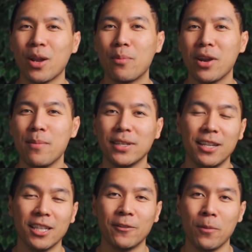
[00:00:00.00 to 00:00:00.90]
that pretty much
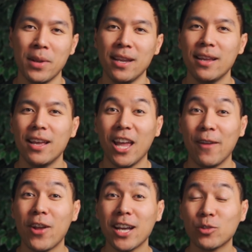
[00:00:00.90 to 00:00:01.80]
does it for me.
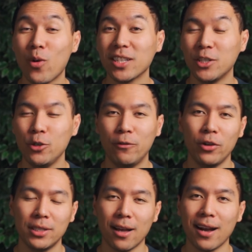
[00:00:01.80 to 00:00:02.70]
If you guys want two
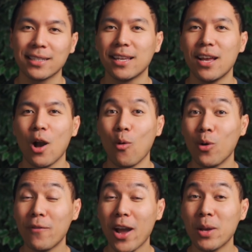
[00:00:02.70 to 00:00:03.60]
free stocks,
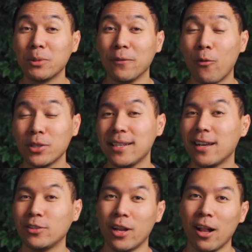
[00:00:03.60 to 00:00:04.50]
one value up to
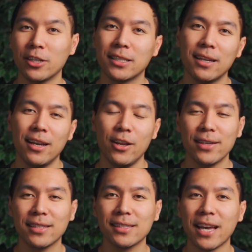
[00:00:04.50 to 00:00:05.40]
$1,400, you
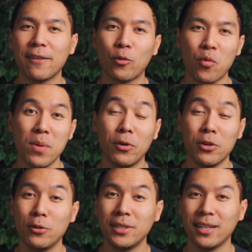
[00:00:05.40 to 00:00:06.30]
guys can sign up for Webull
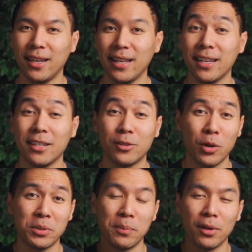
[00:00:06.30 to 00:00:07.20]
using the link in the
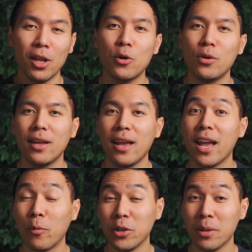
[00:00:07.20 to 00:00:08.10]
description below,
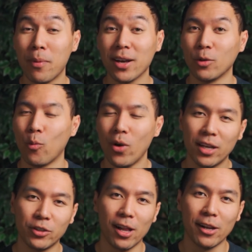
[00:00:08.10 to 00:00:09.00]
and when you deposit
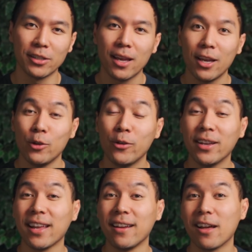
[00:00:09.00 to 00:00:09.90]
$100, you can
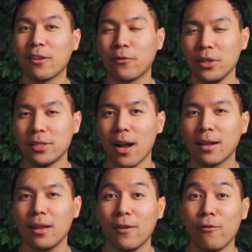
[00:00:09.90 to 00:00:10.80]
get another free
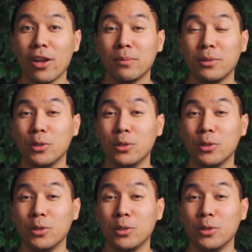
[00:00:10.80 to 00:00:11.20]
stock value up to